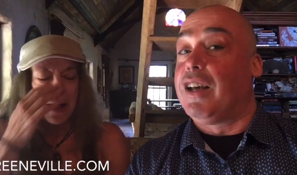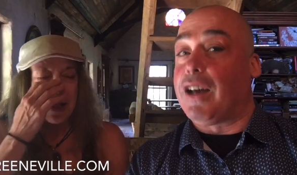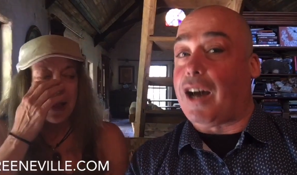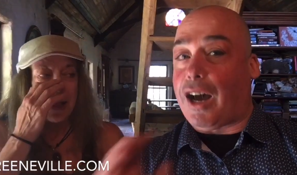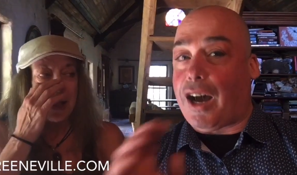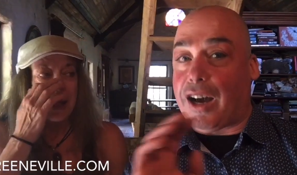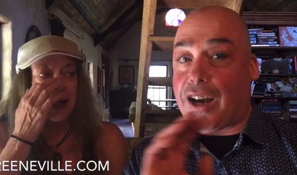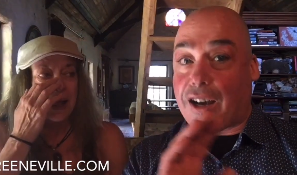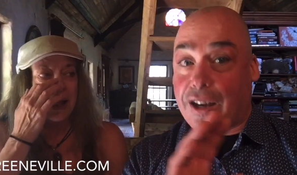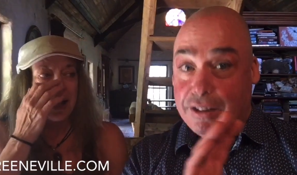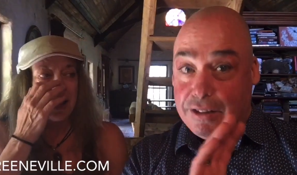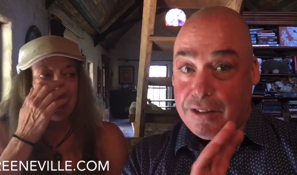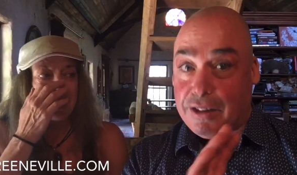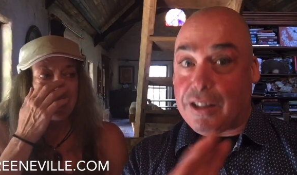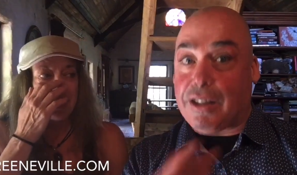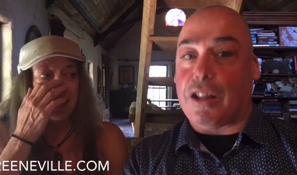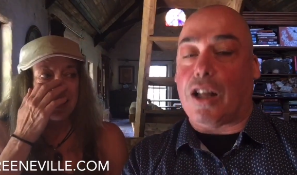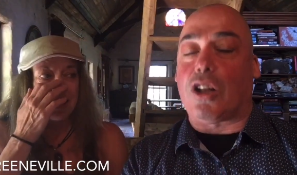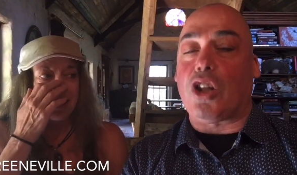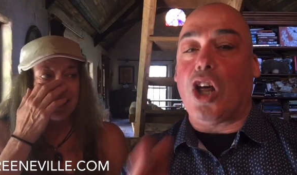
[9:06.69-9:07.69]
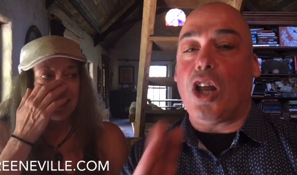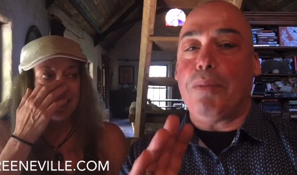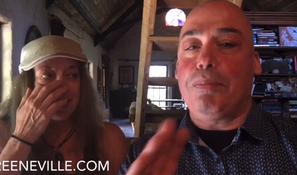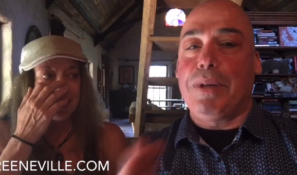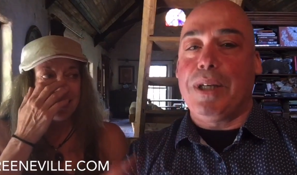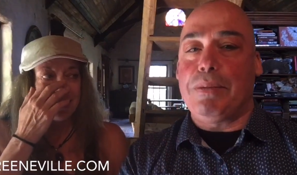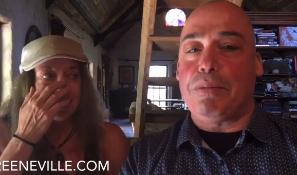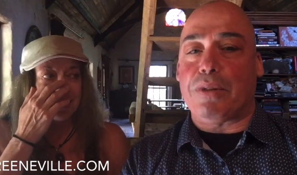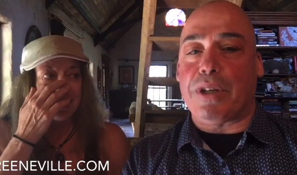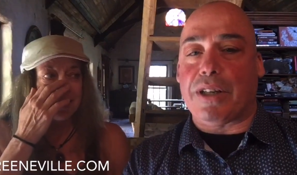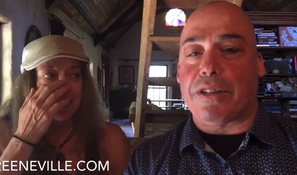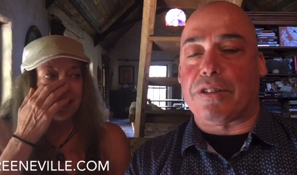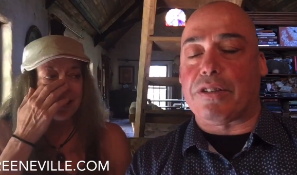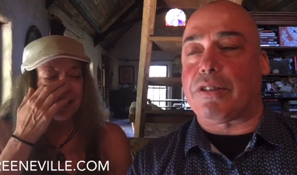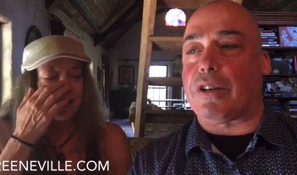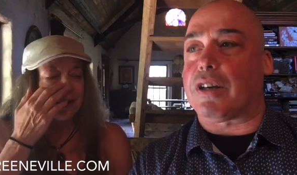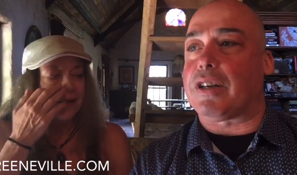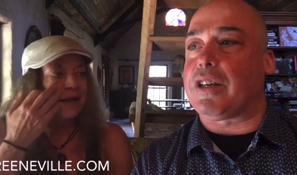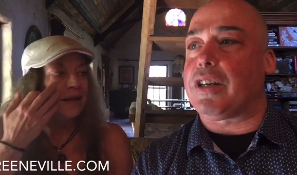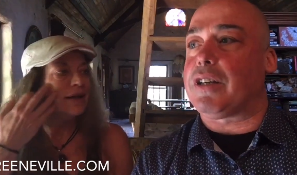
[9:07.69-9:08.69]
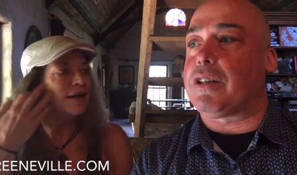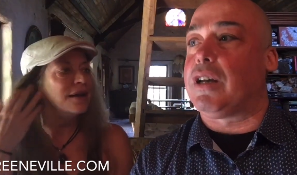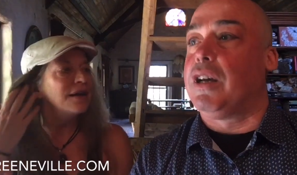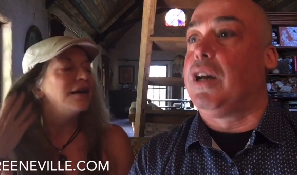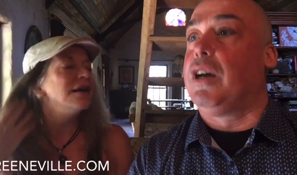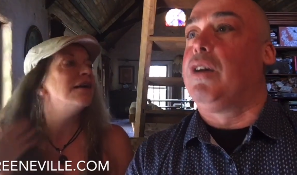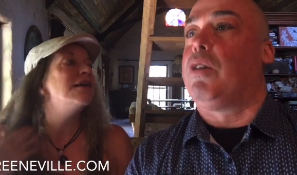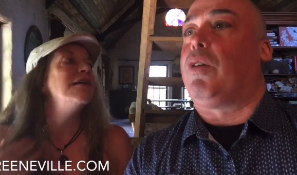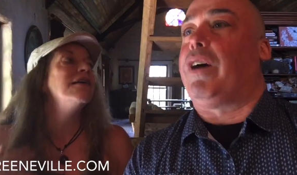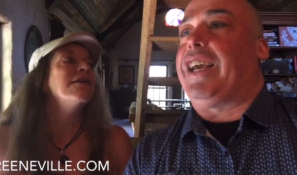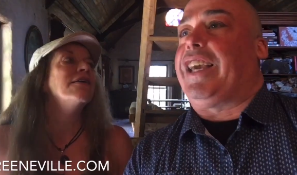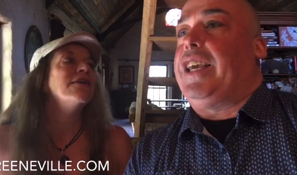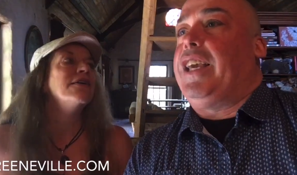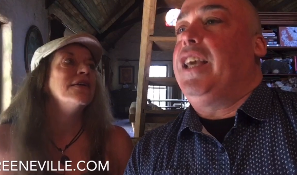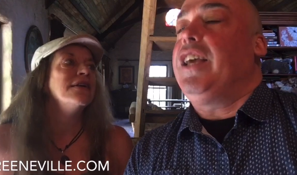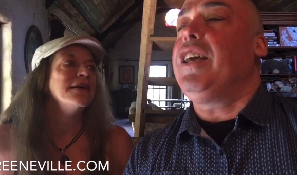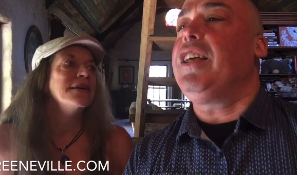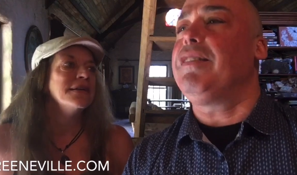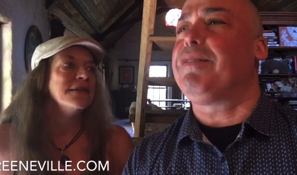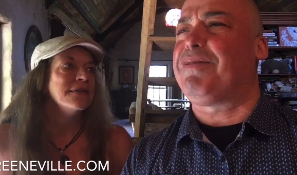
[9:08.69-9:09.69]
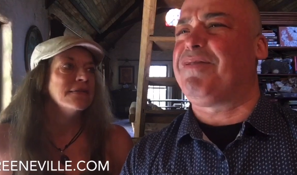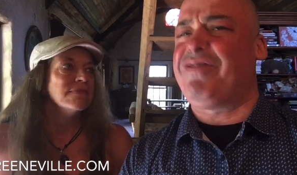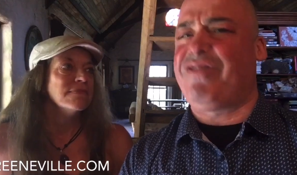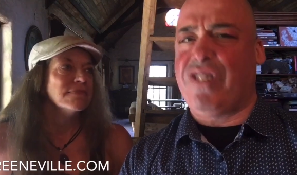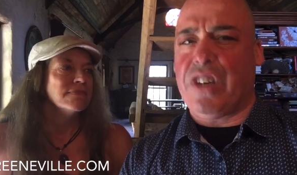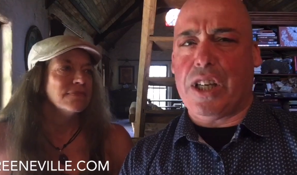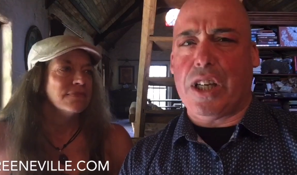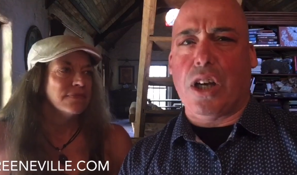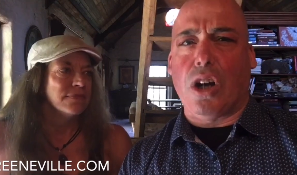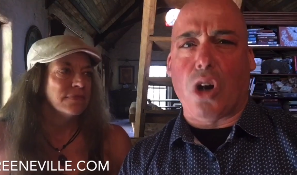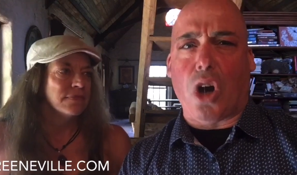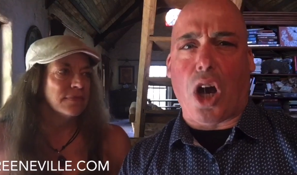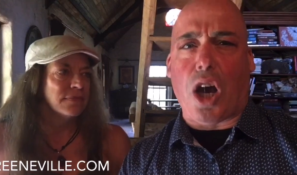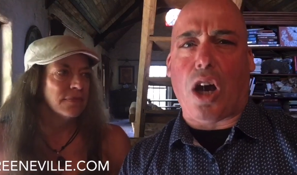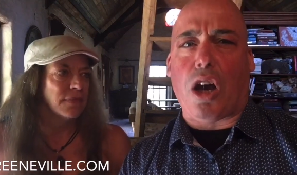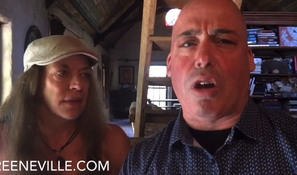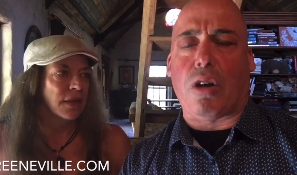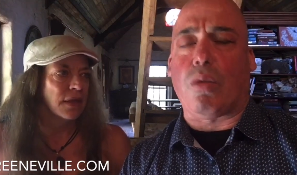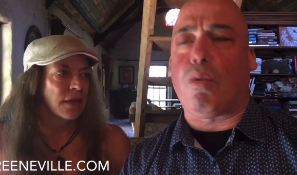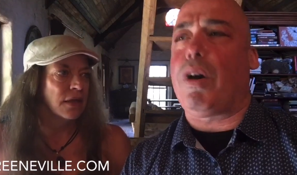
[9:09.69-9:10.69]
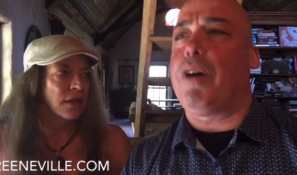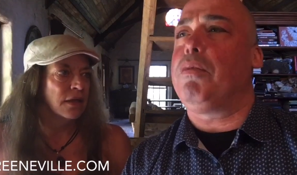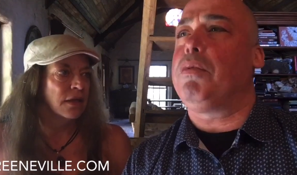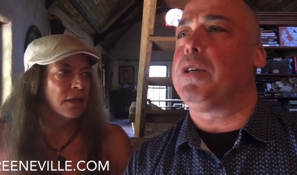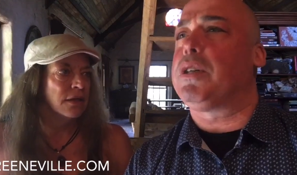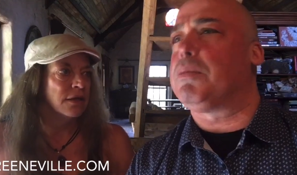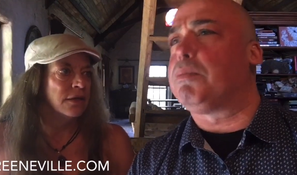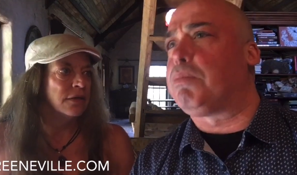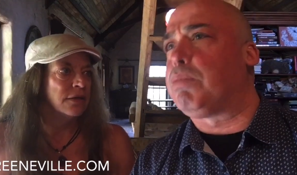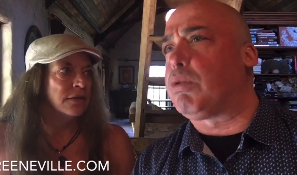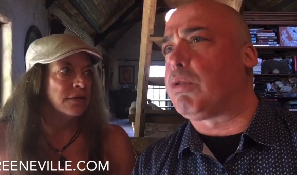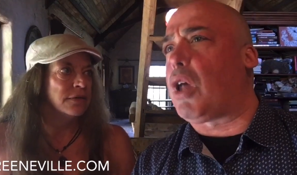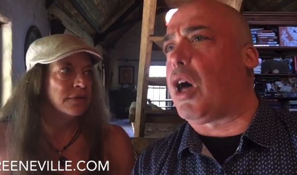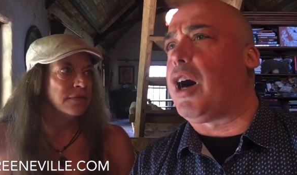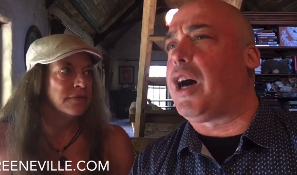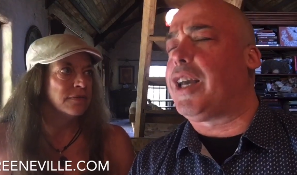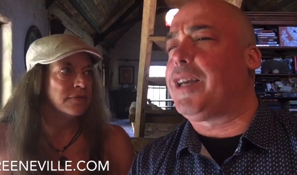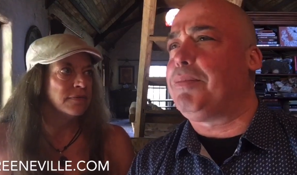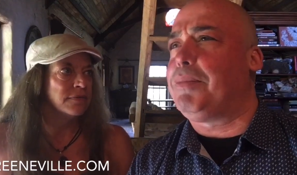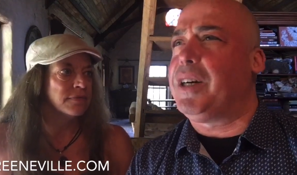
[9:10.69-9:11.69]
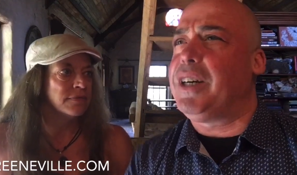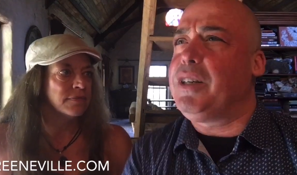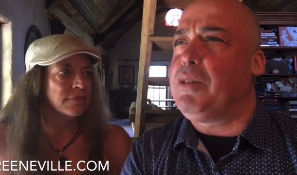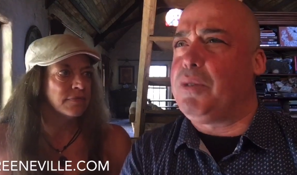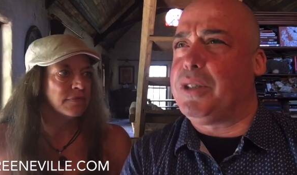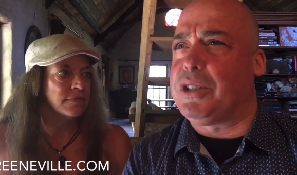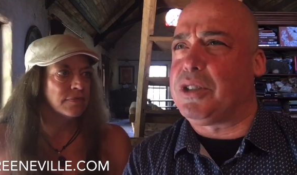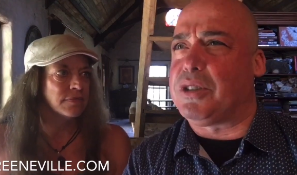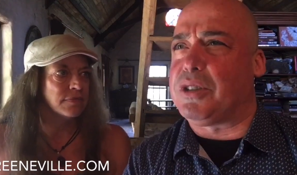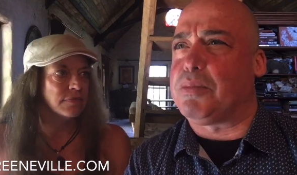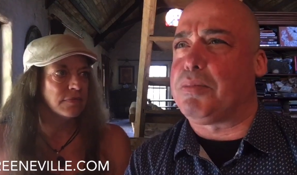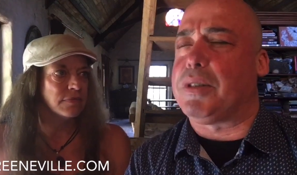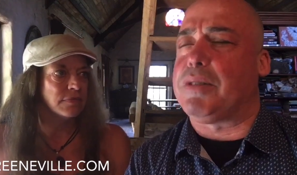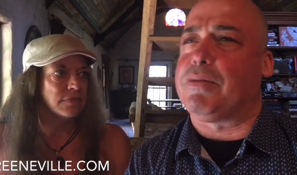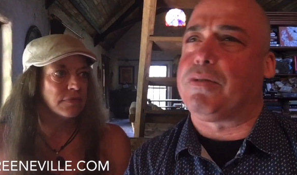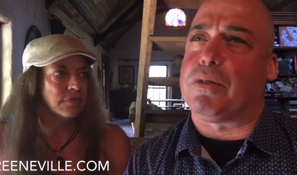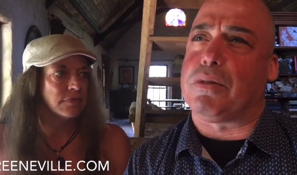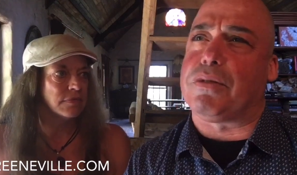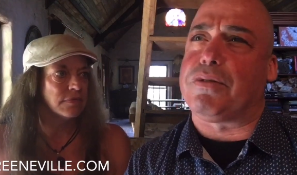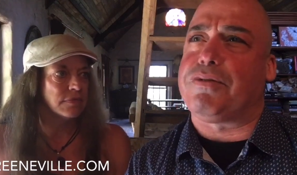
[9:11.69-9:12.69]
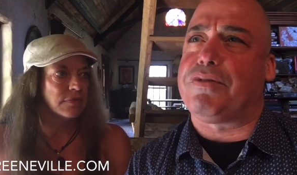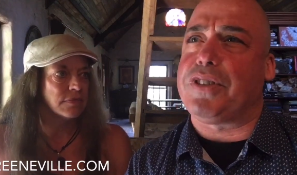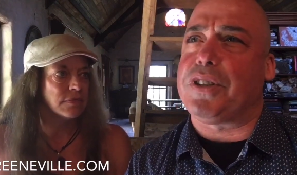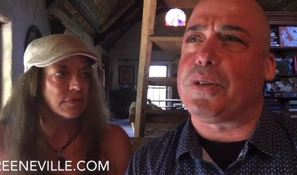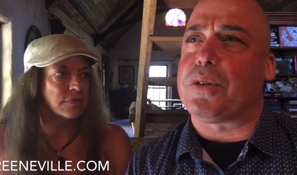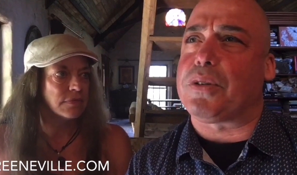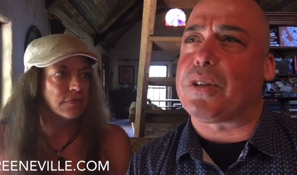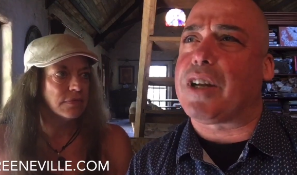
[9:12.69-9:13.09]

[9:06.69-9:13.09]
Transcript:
Speaker 1: Uh, a lot of people get stuck in, well, I can't figure out what would imply my wish has been fulfilled.